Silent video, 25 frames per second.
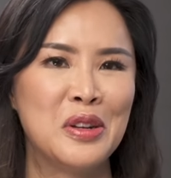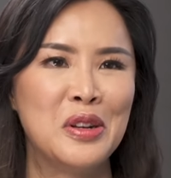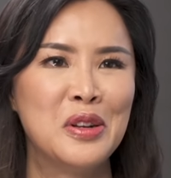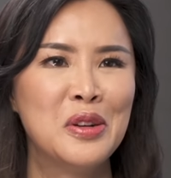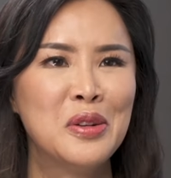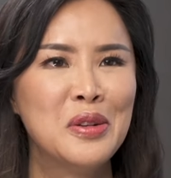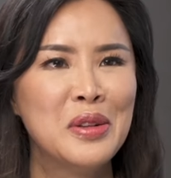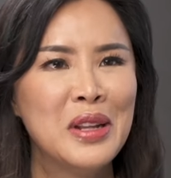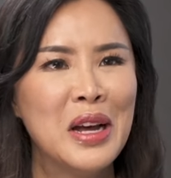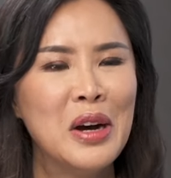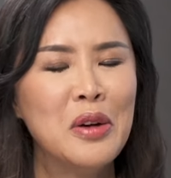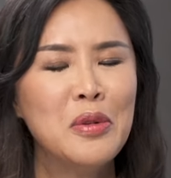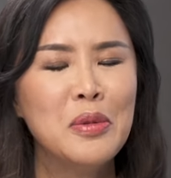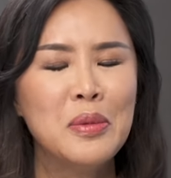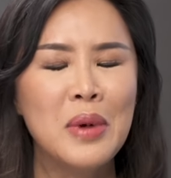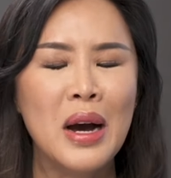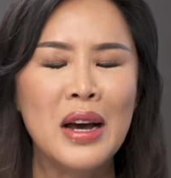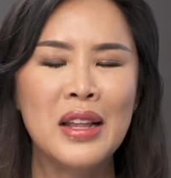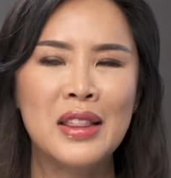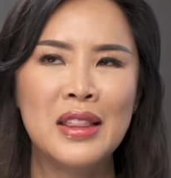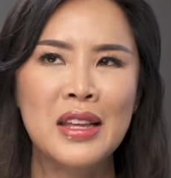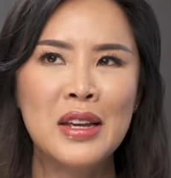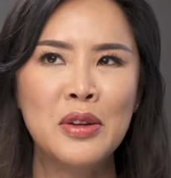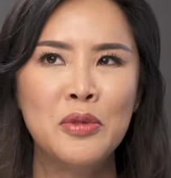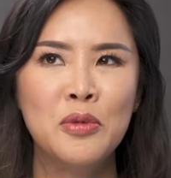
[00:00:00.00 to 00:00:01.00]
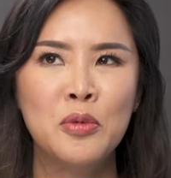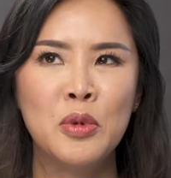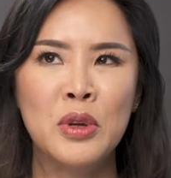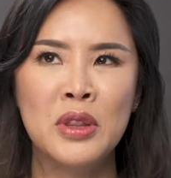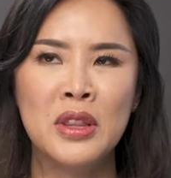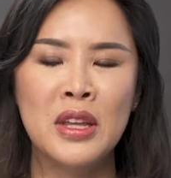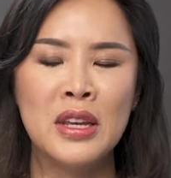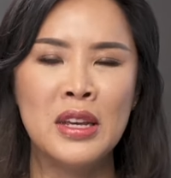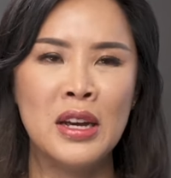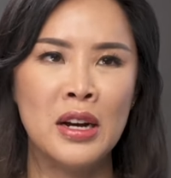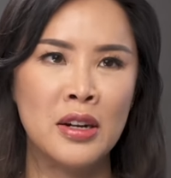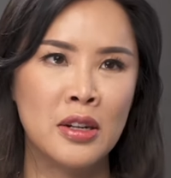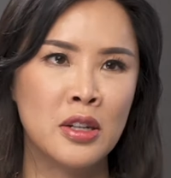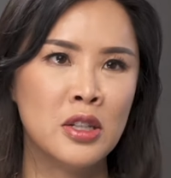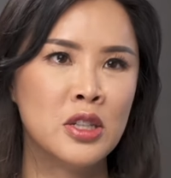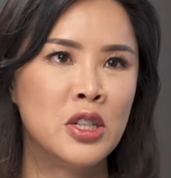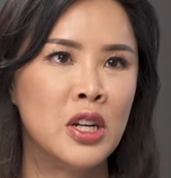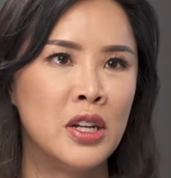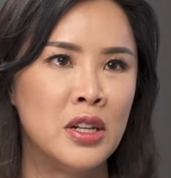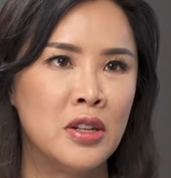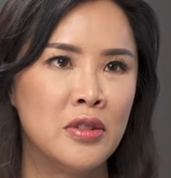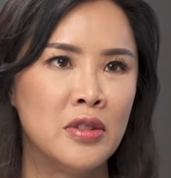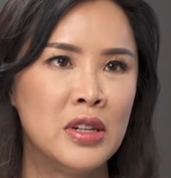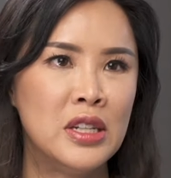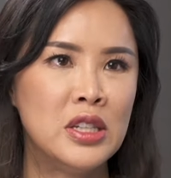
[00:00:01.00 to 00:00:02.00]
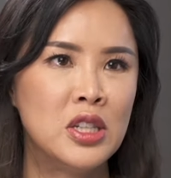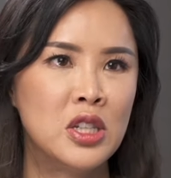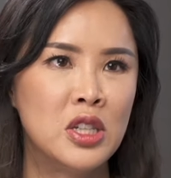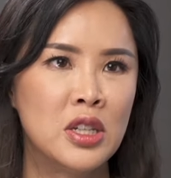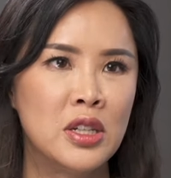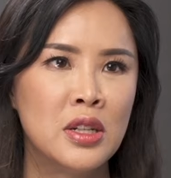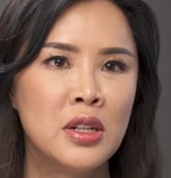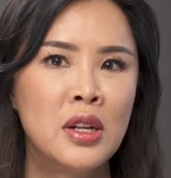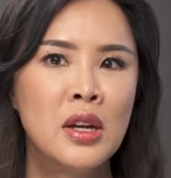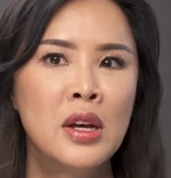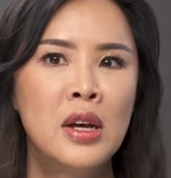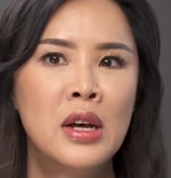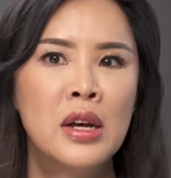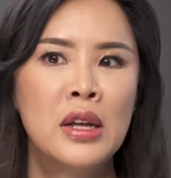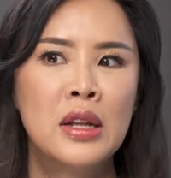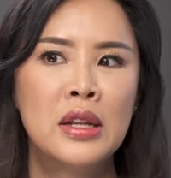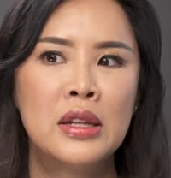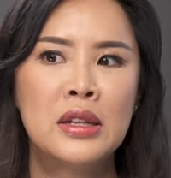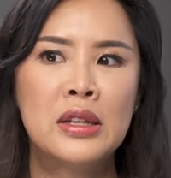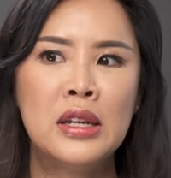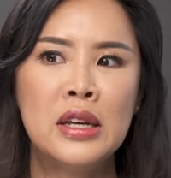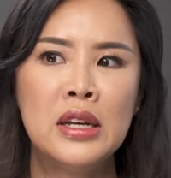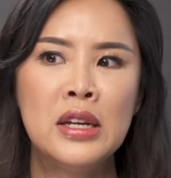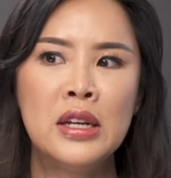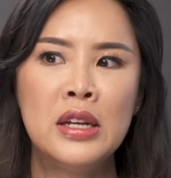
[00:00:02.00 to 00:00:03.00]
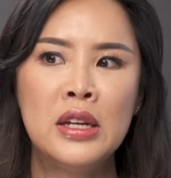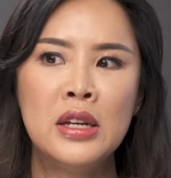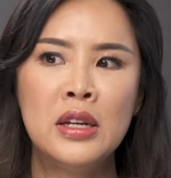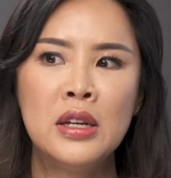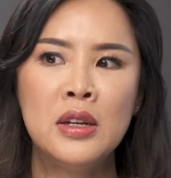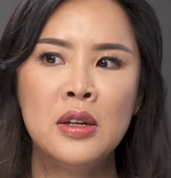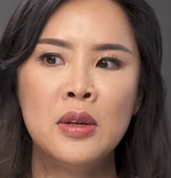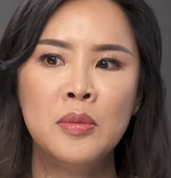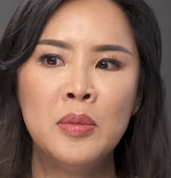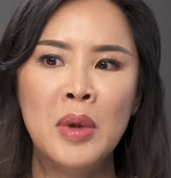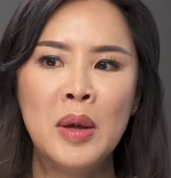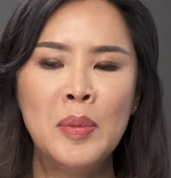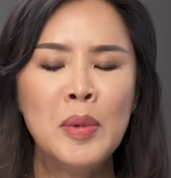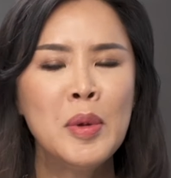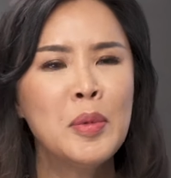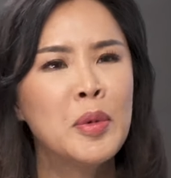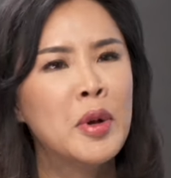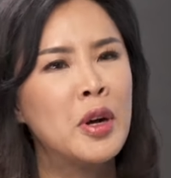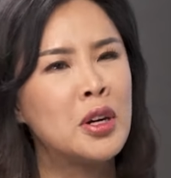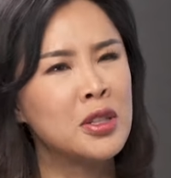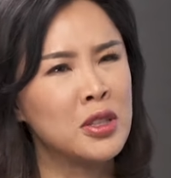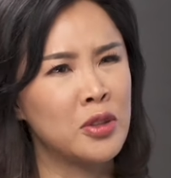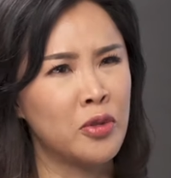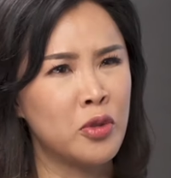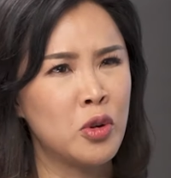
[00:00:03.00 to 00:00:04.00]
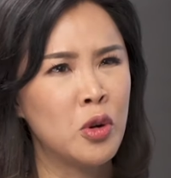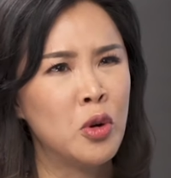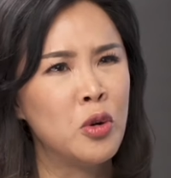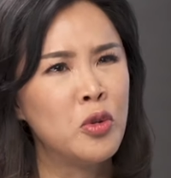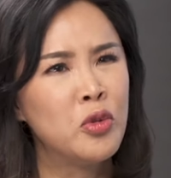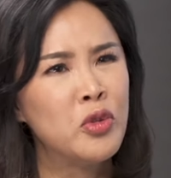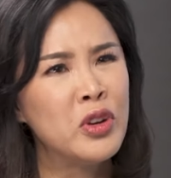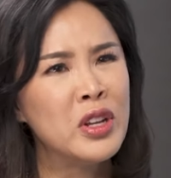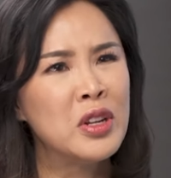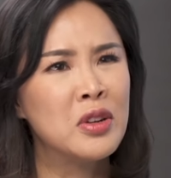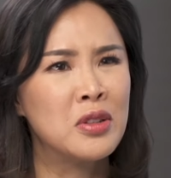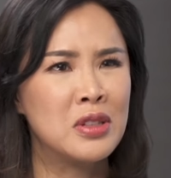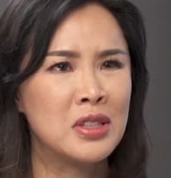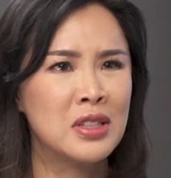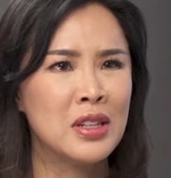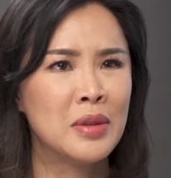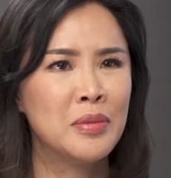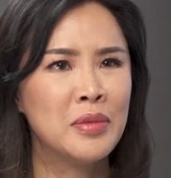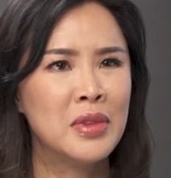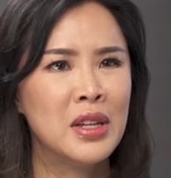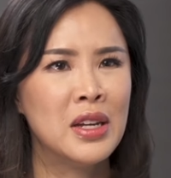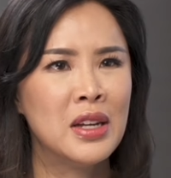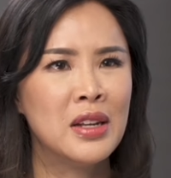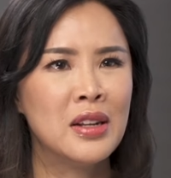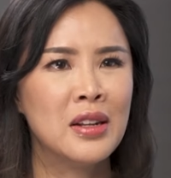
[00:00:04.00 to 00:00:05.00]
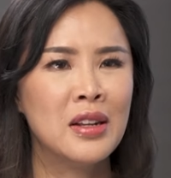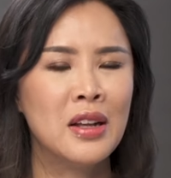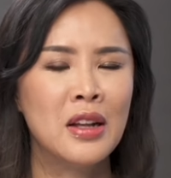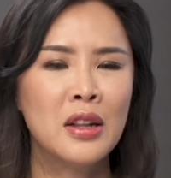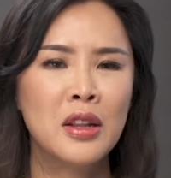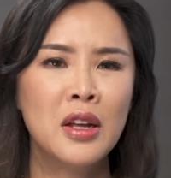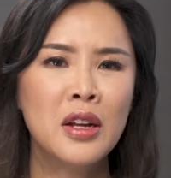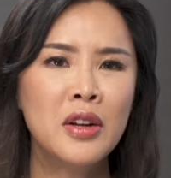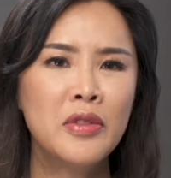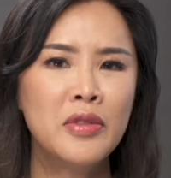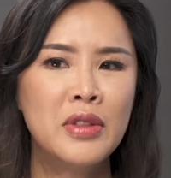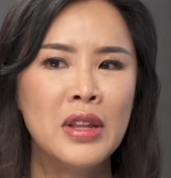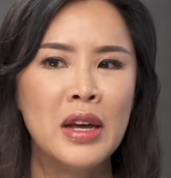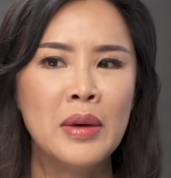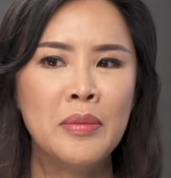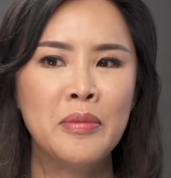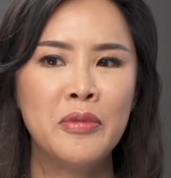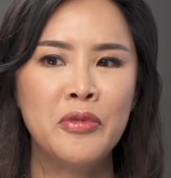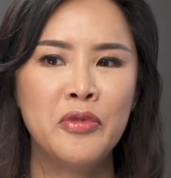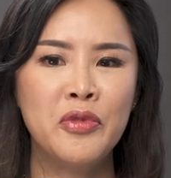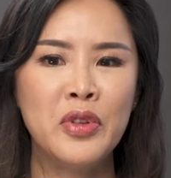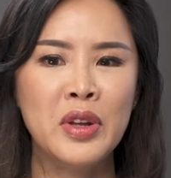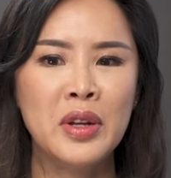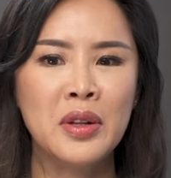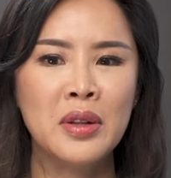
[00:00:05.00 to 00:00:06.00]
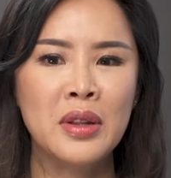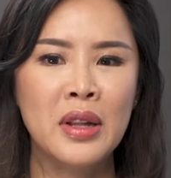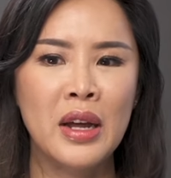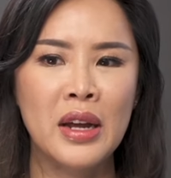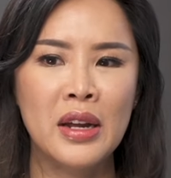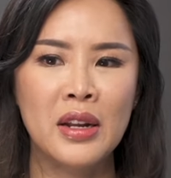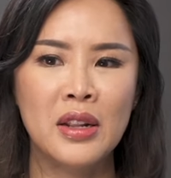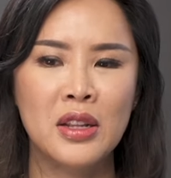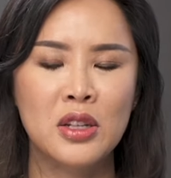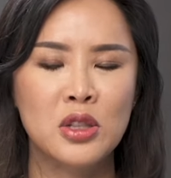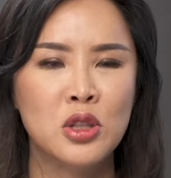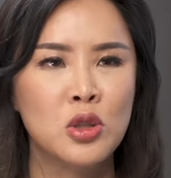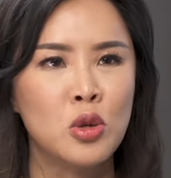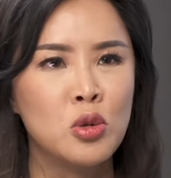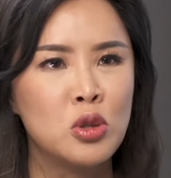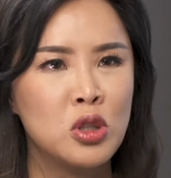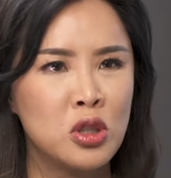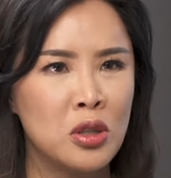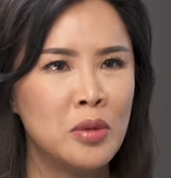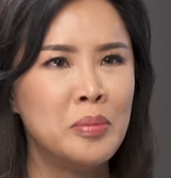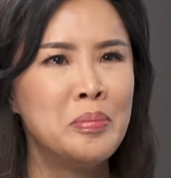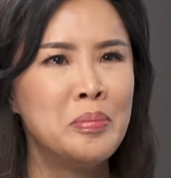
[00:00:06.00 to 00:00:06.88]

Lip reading: You know, now I think with the younger generation, they, maybe because of COVID or something, a lot of them feel like the social